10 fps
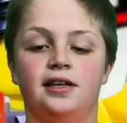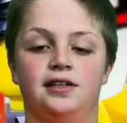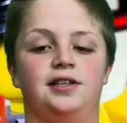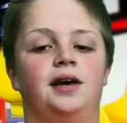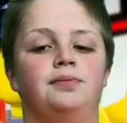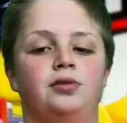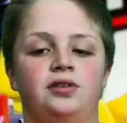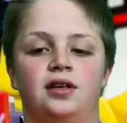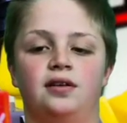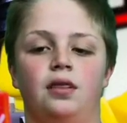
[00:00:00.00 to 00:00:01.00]
and
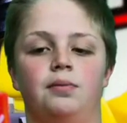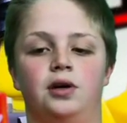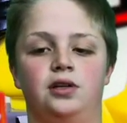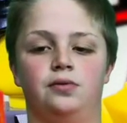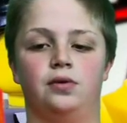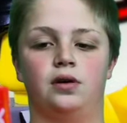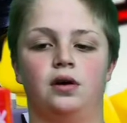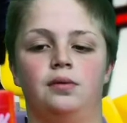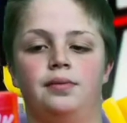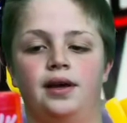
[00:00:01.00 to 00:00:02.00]
10% of the money
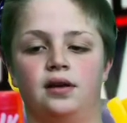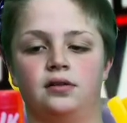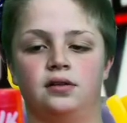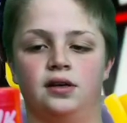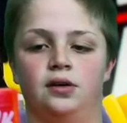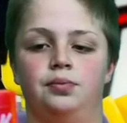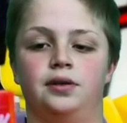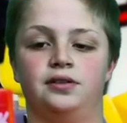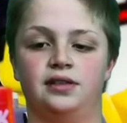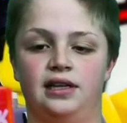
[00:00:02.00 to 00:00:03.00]
come back to help
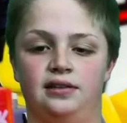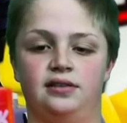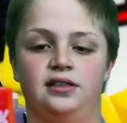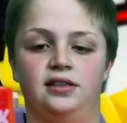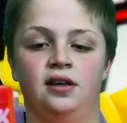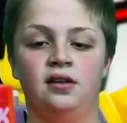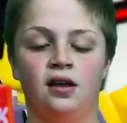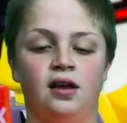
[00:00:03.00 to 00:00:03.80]
us at sea.